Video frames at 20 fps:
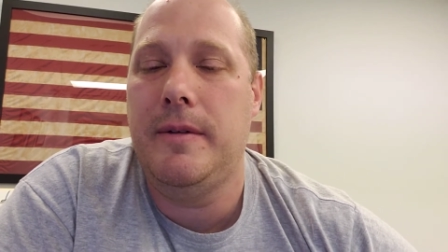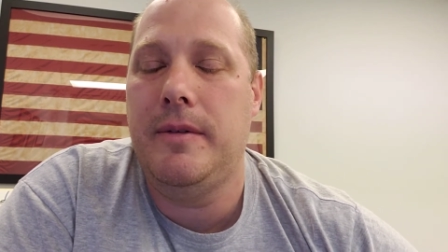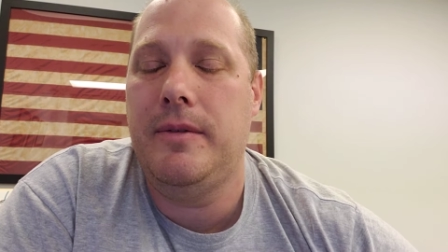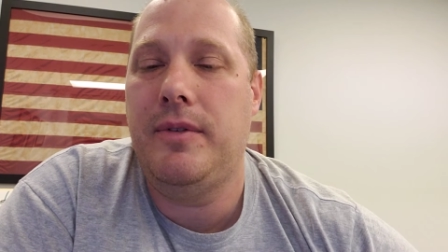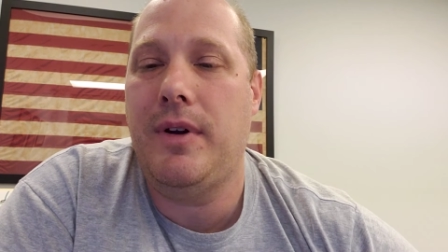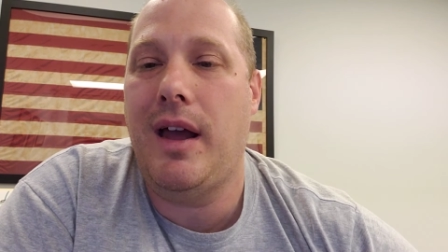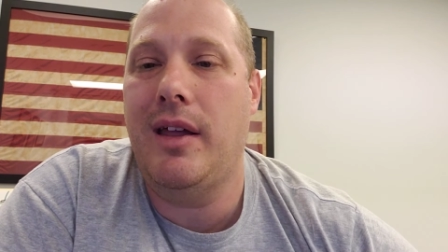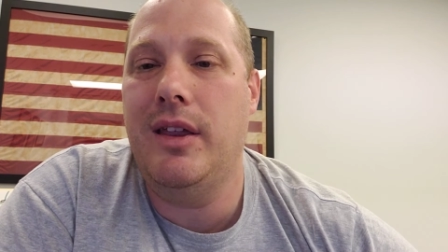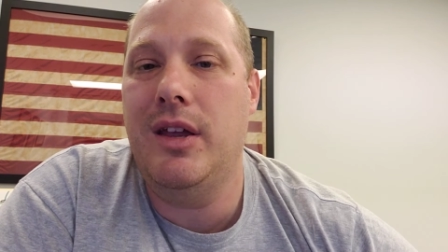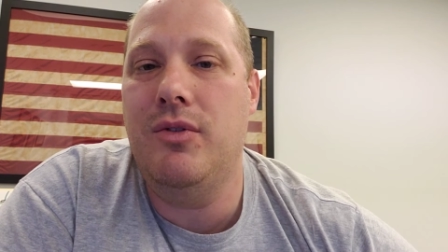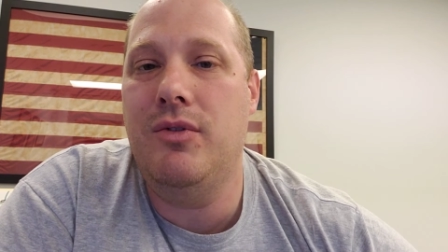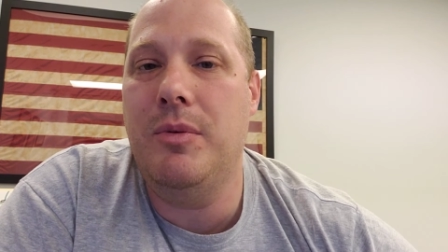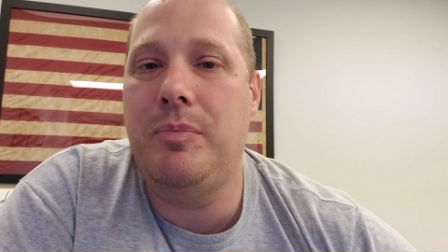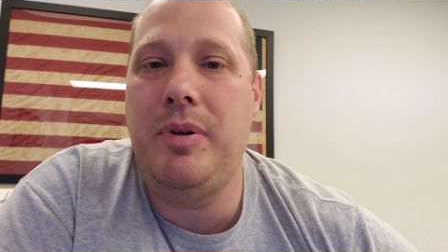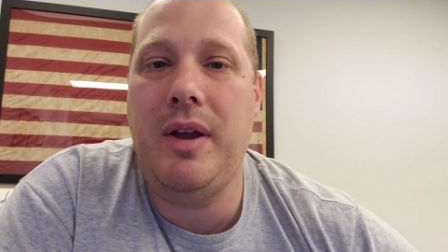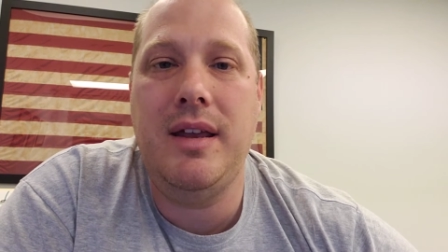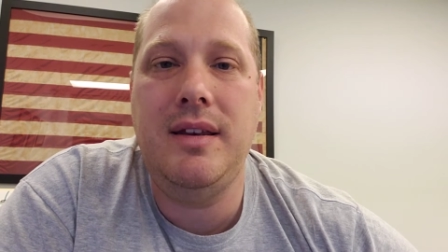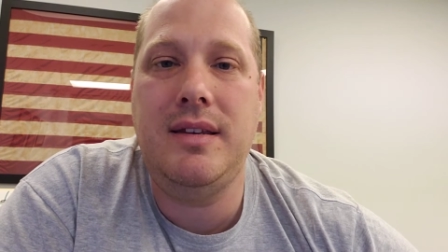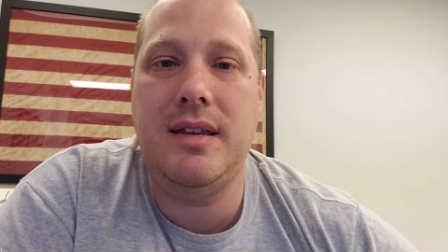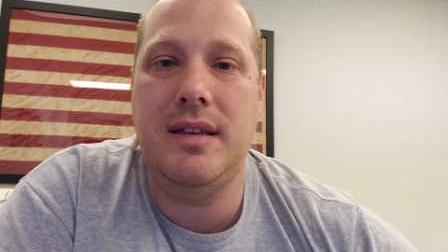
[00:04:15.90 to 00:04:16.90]
Finally,
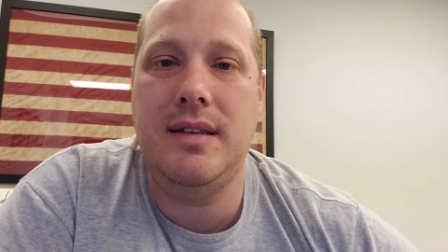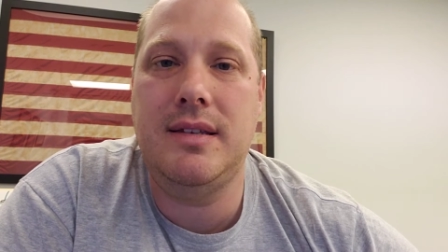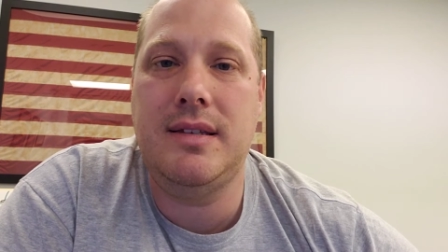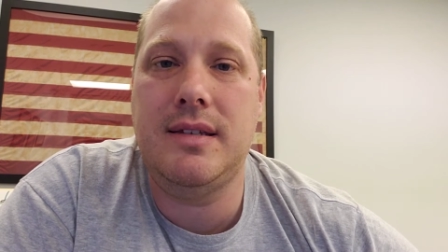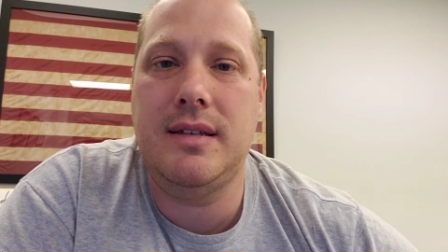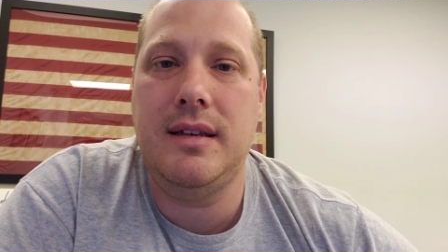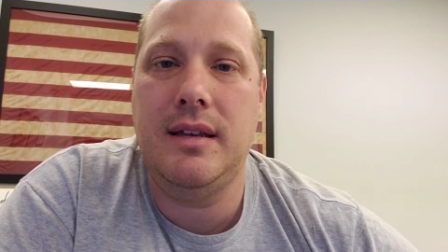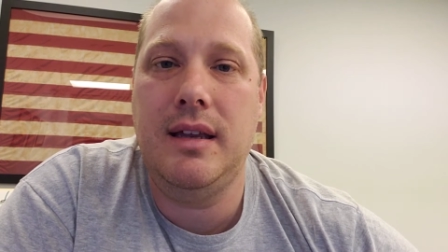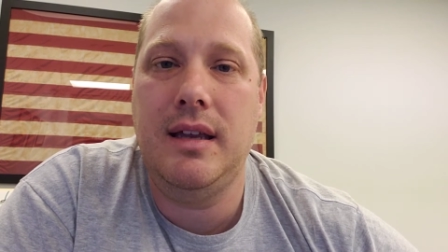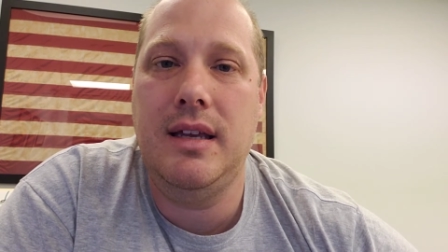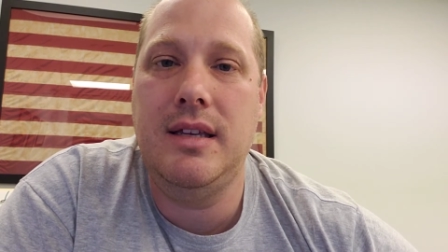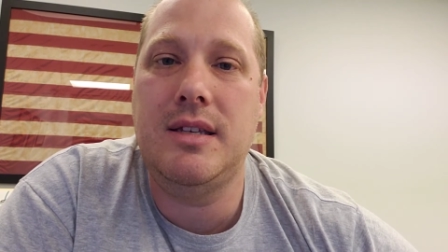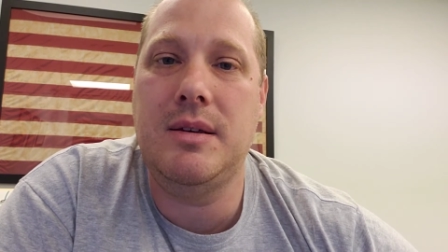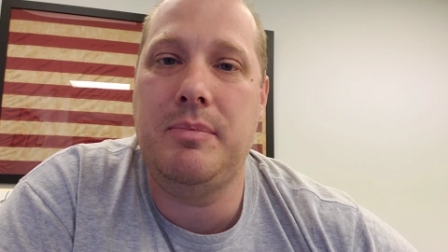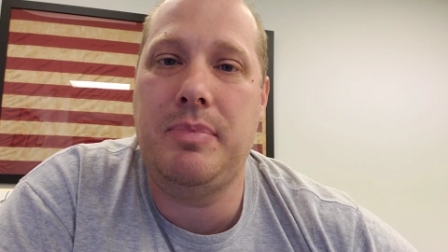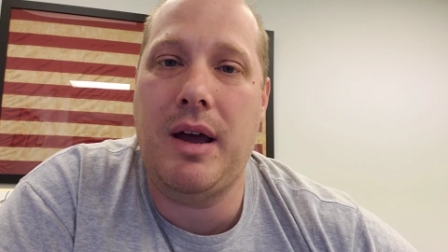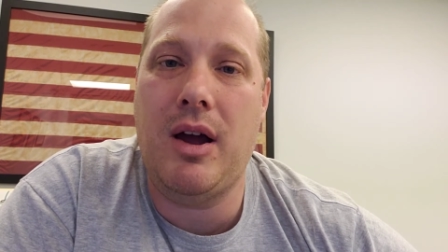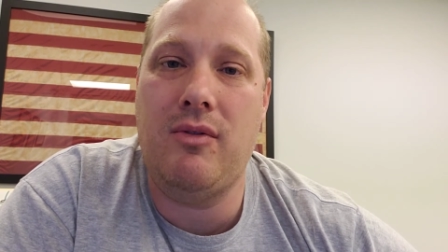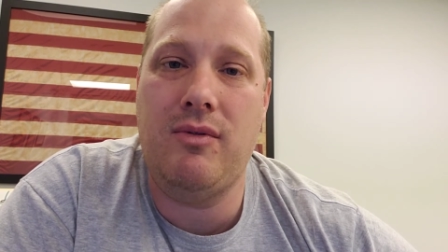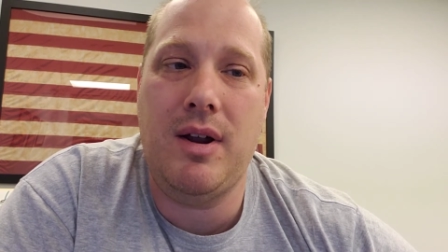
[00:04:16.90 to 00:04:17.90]
repentance is
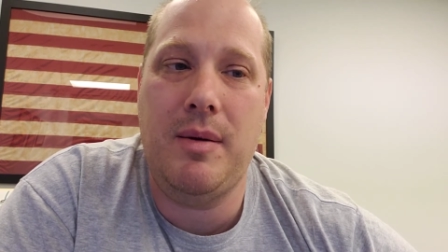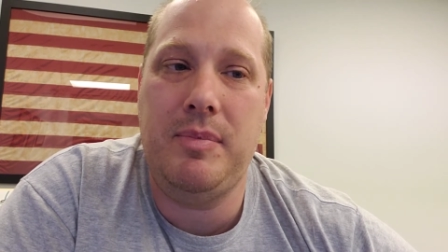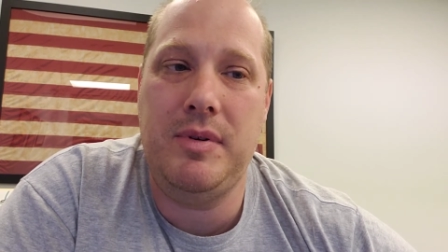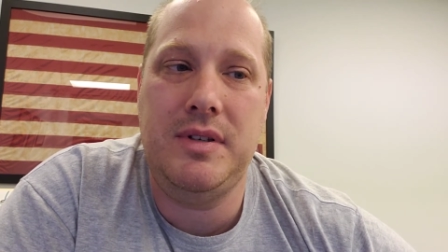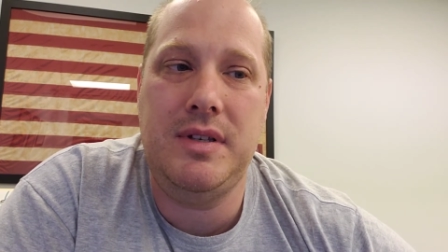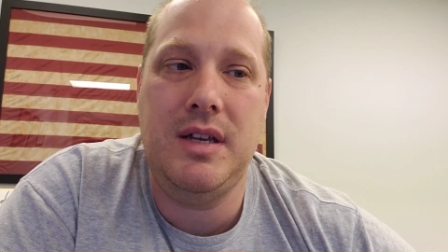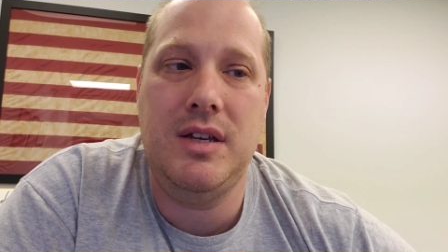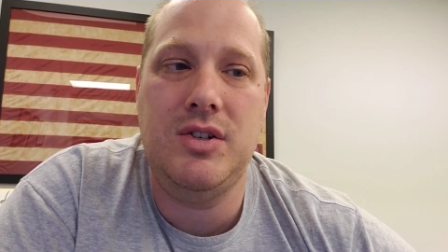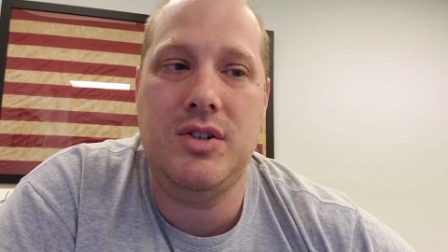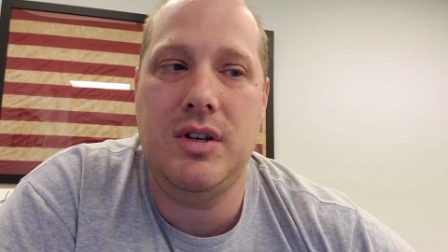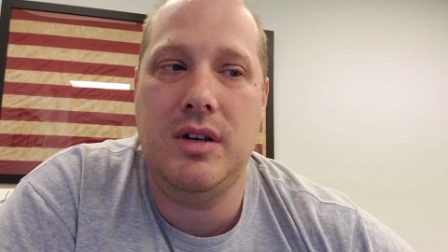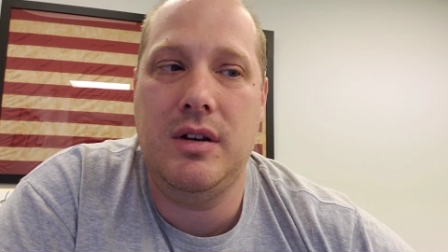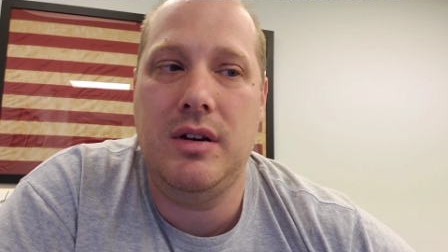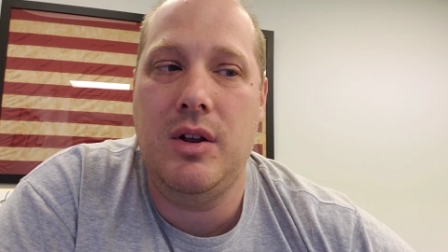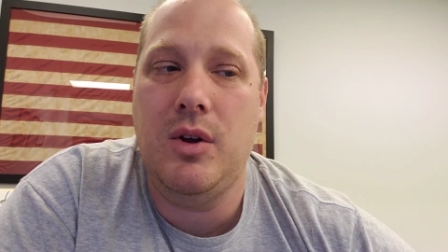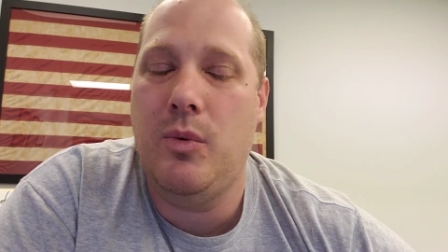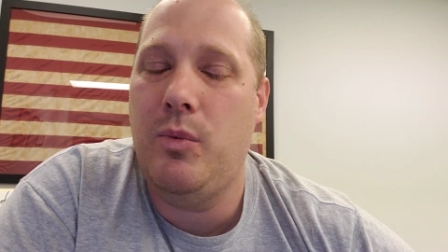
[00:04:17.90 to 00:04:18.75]
about repetition.